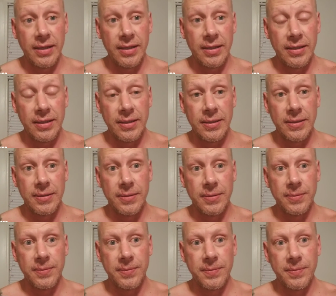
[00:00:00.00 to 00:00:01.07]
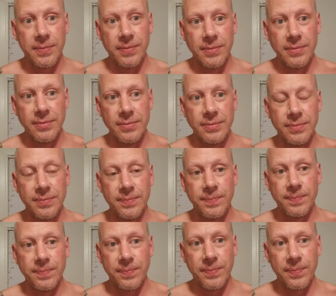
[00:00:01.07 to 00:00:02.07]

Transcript: Nobody speaks.